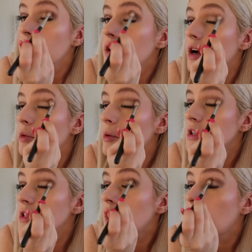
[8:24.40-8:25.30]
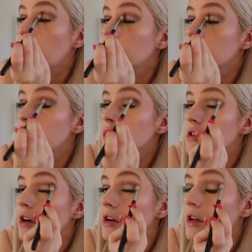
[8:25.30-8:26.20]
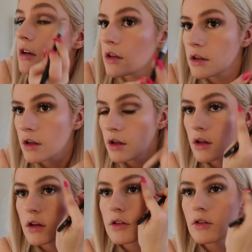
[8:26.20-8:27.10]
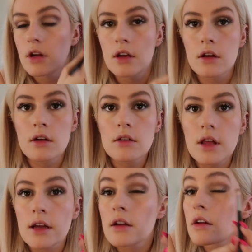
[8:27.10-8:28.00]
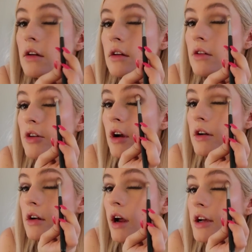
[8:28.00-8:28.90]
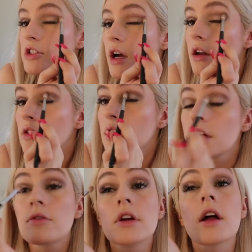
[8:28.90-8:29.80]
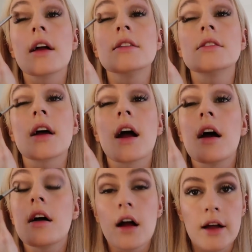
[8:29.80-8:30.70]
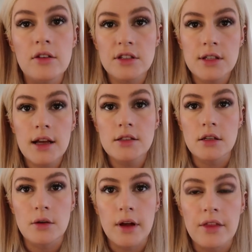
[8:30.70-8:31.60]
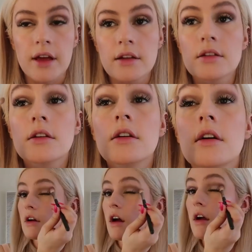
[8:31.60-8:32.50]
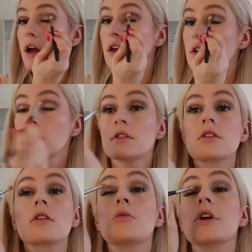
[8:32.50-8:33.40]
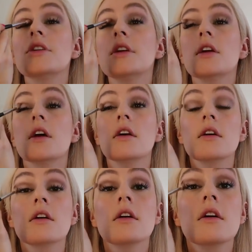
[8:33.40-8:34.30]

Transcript: like a couple months ago, I just started doing like darker eyeshadow and then realized that I look sexier with it. All right, it's looking pretty good.